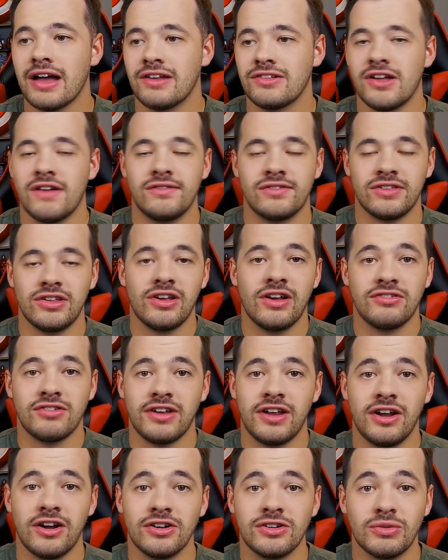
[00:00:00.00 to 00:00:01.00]
because obviously you
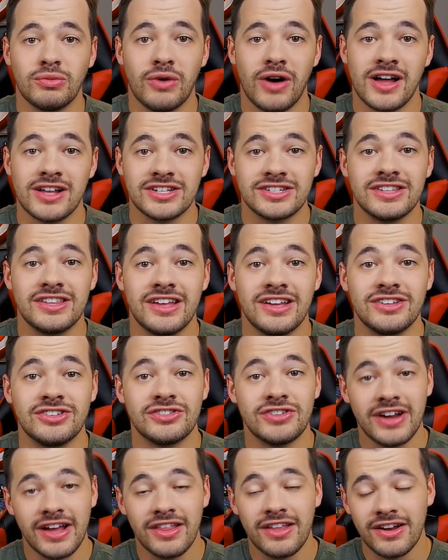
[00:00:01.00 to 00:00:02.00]
guys are here to watch the
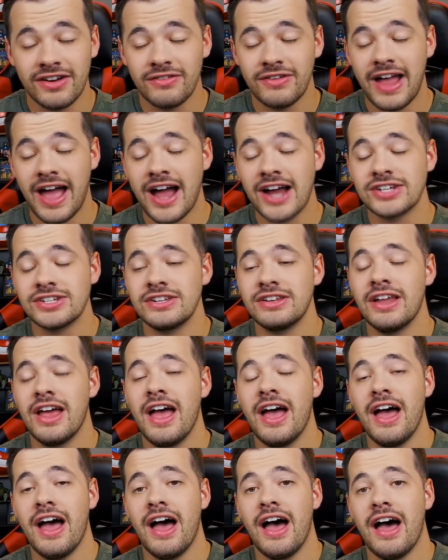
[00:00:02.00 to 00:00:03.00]
trailer reaction
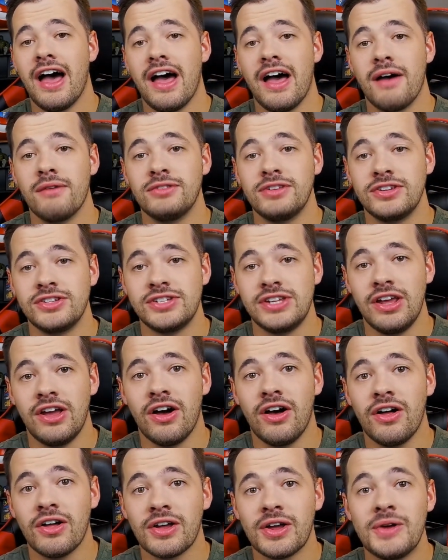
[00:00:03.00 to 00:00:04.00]
to
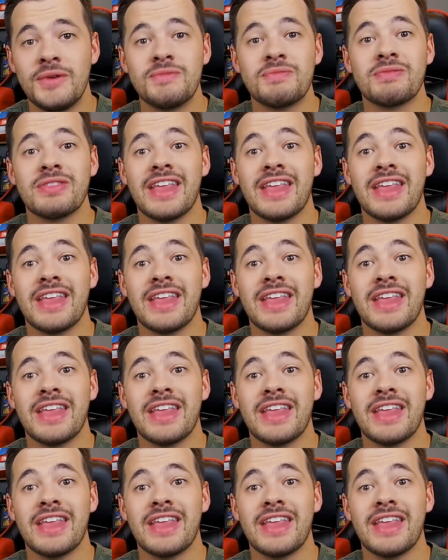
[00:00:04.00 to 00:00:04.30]
She-Hulk.